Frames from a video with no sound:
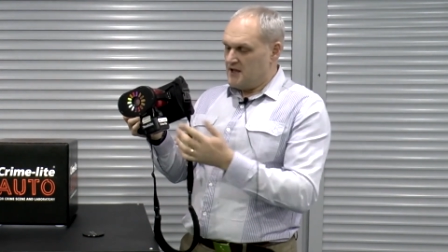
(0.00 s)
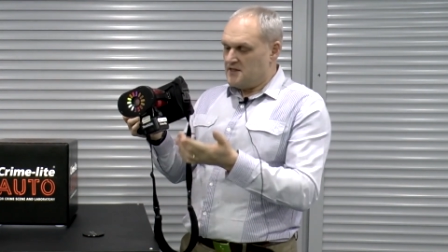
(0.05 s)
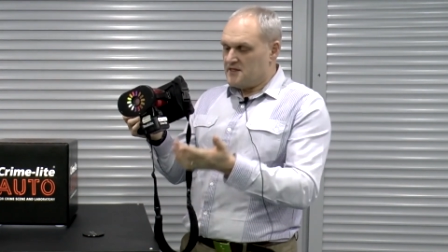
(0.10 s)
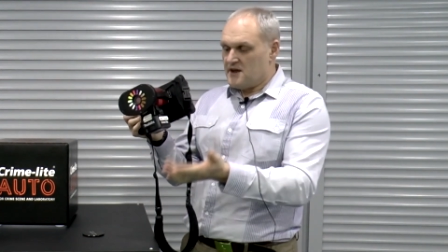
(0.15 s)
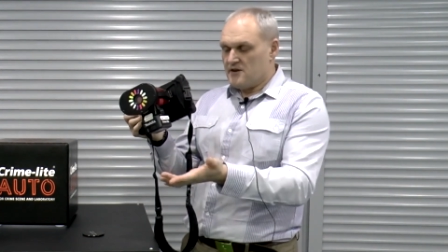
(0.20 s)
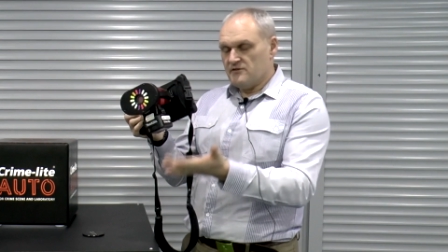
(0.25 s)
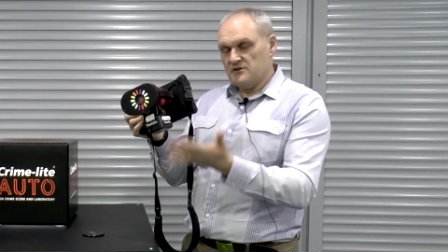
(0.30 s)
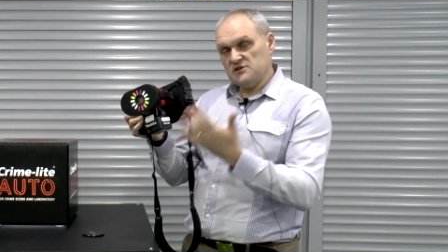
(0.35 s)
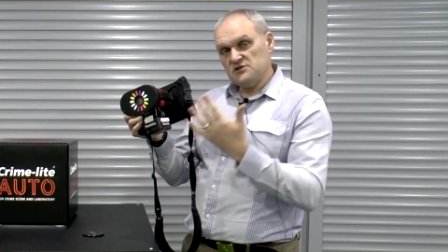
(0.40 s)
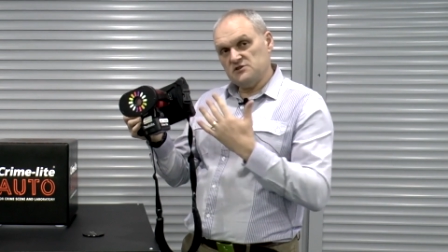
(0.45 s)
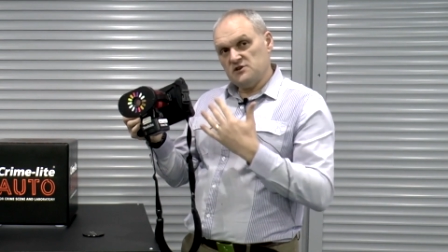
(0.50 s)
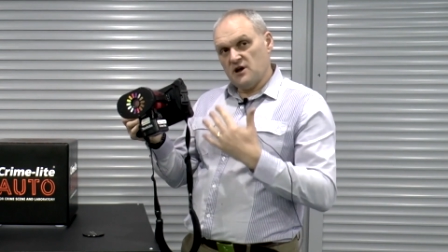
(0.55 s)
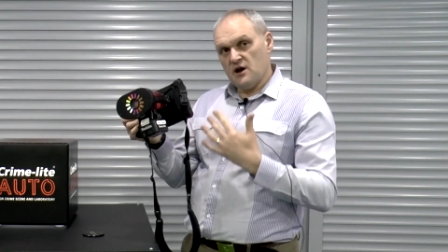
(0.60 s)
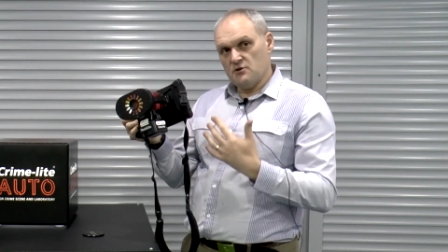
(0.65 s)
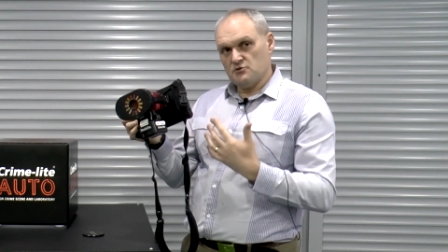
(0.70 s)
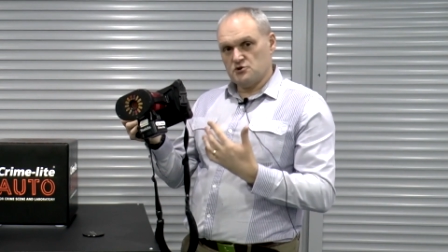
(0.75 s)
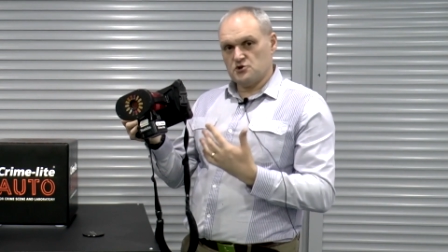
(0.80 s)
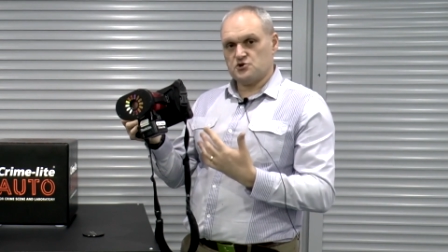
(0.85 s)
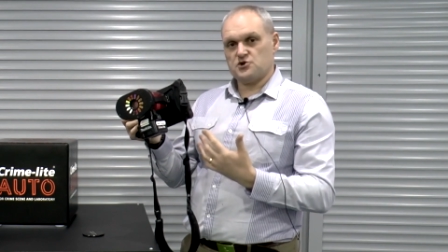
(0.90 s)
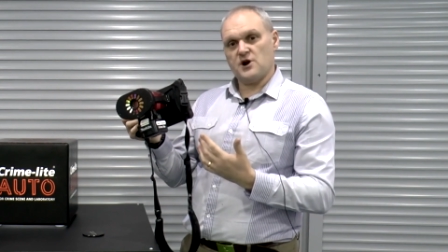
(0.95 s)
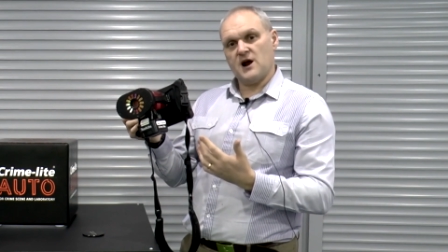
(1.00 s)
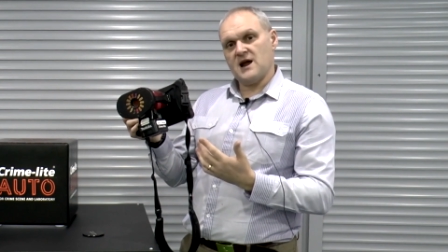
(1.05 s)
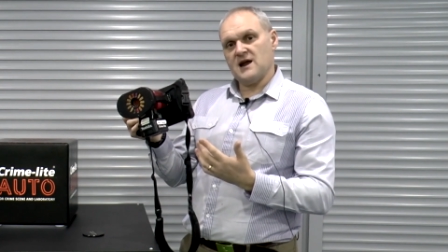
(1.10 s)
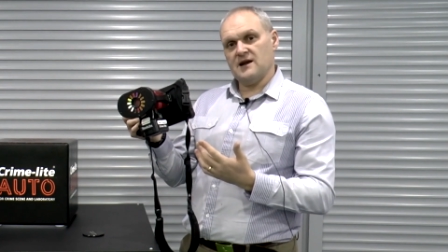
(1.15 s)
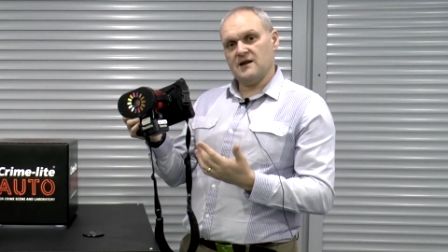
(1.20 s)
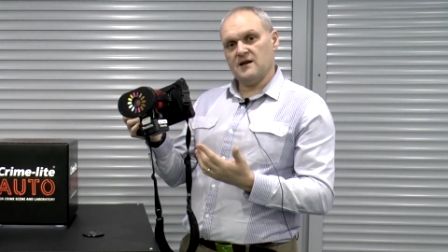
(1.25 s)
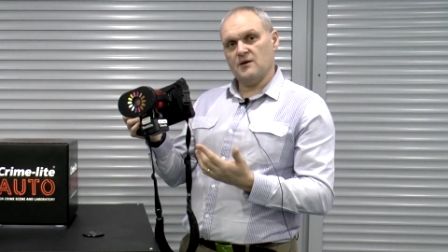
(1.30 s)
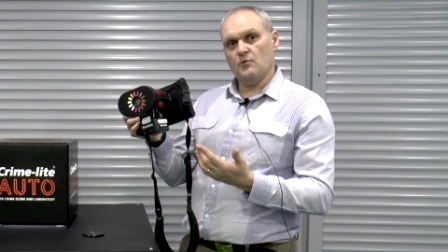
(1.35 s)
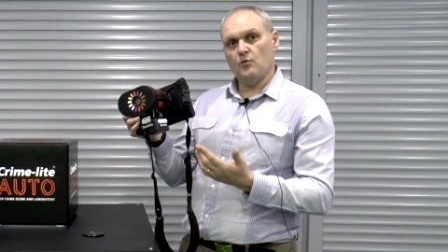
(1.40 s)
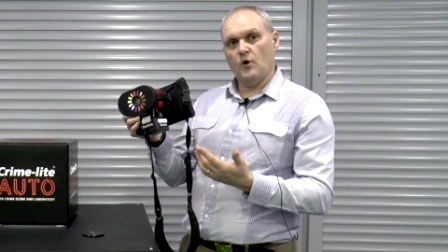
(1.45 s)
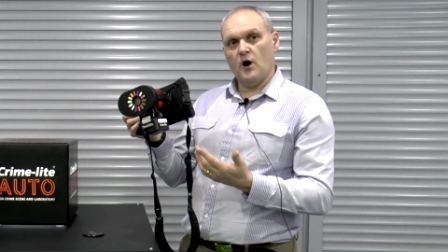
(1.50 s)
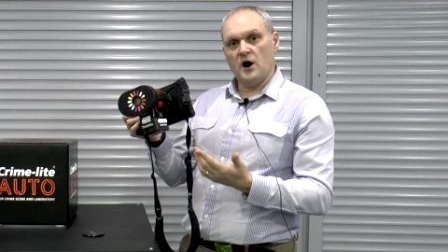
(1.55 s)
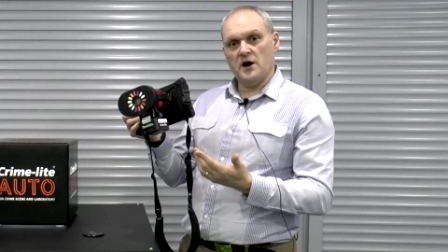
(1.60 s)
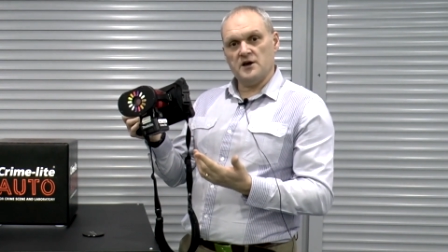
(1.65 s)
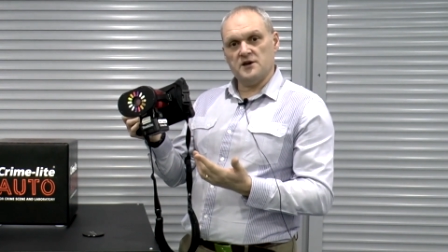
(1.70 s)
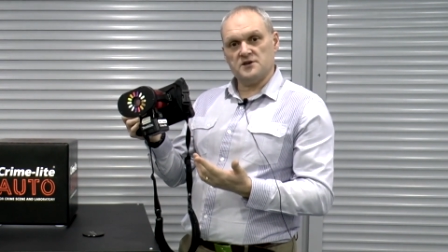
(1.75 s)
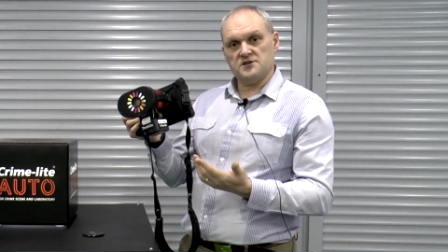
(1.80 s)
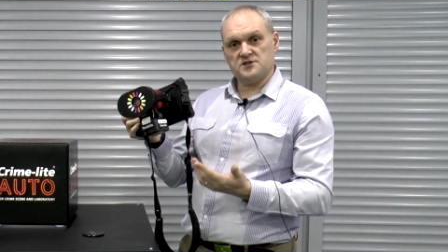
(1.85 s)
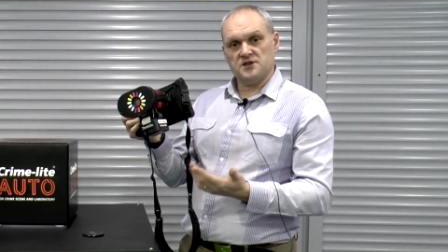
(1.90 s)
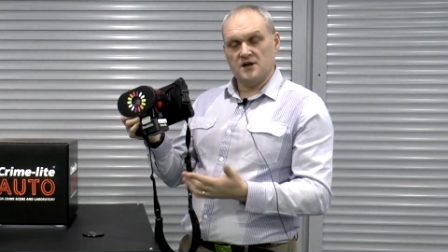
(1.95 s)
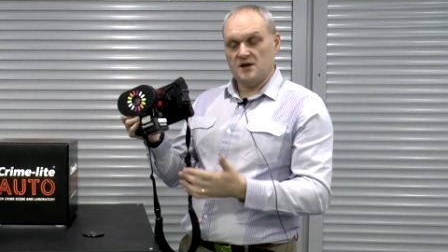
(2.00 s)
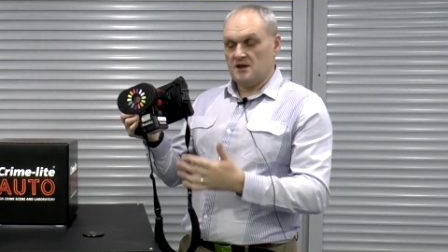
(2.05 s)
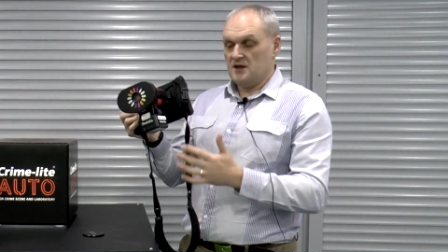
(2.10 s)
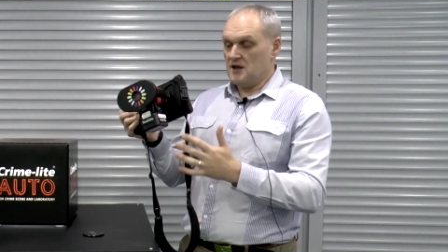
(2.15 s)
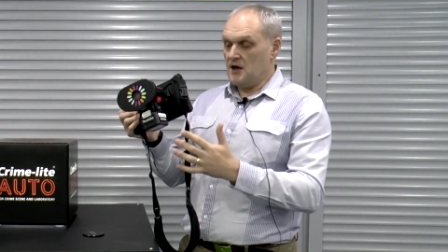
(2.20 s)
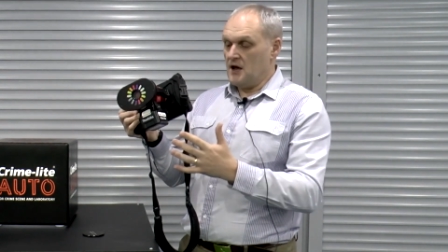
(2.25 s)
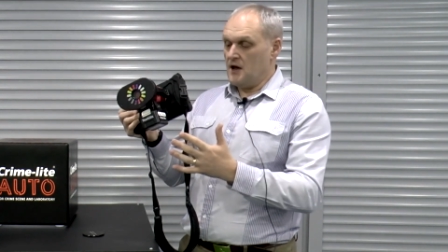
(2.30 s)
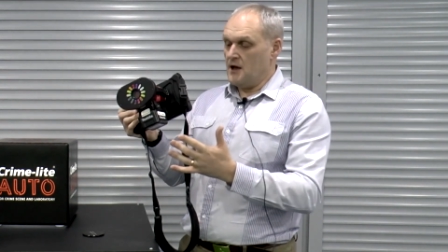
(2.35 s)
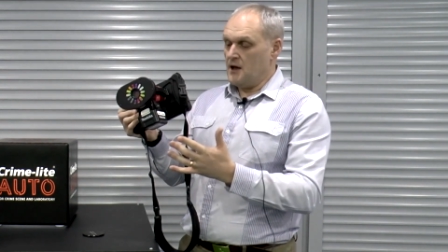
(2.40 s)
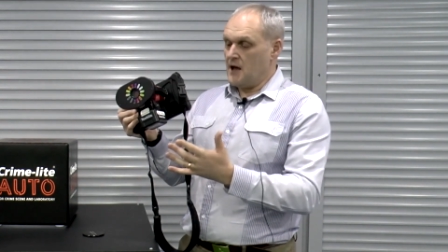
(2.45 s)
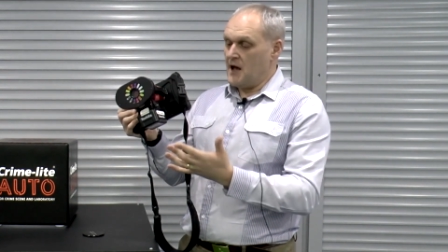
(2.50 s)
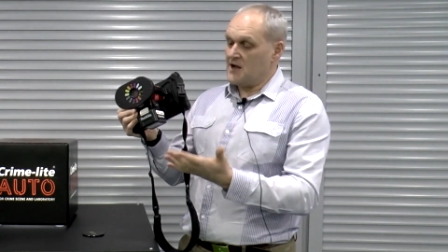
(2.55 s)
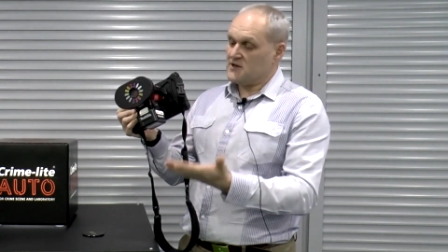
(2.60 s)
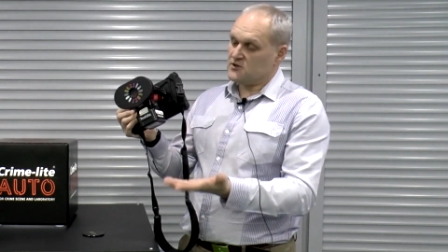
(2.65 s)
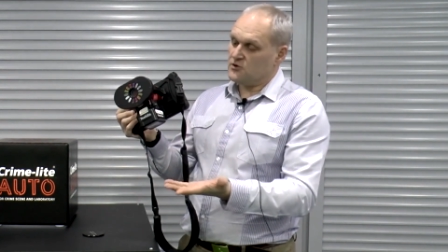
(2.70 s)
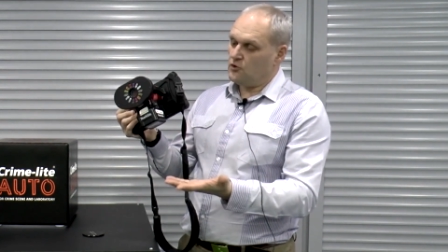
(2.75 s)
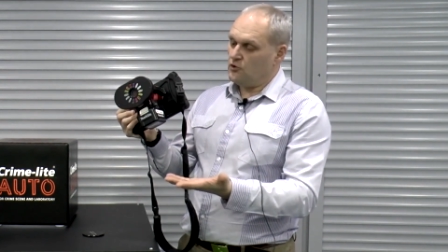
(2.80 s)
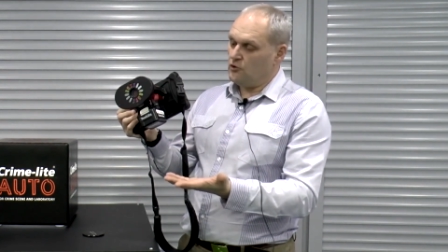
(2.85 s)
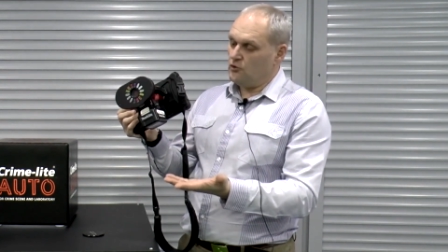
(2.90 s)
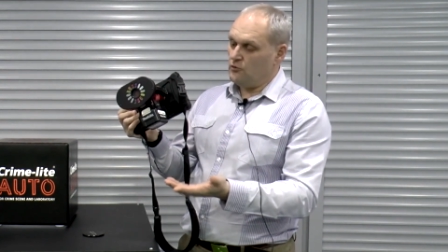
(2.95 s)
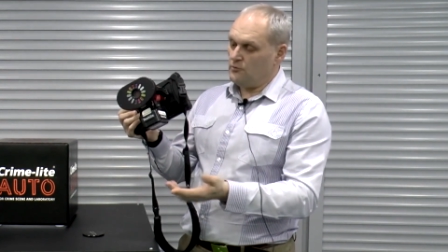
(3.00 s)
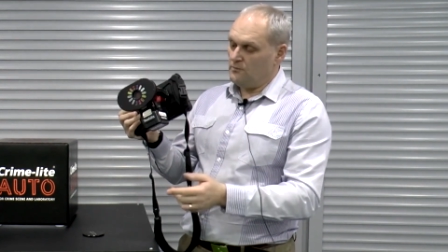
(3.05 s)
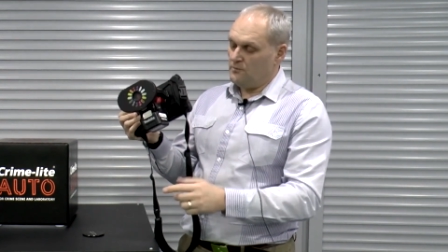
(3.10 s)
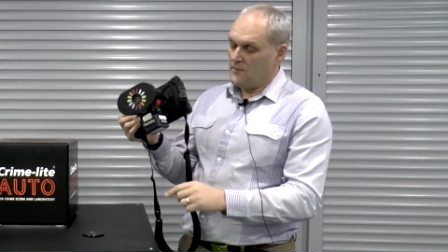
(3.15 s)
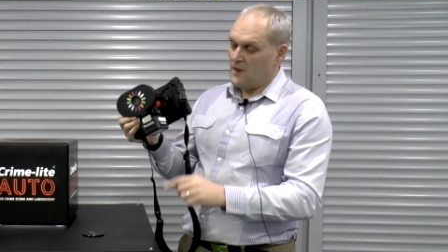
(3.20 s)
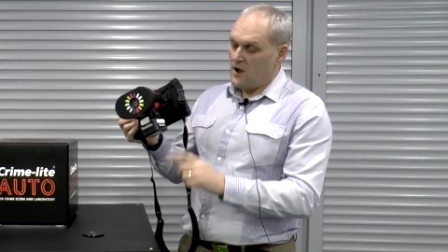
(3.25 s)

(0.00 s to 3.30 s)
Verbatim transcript: There is no trailing wires uh, at all.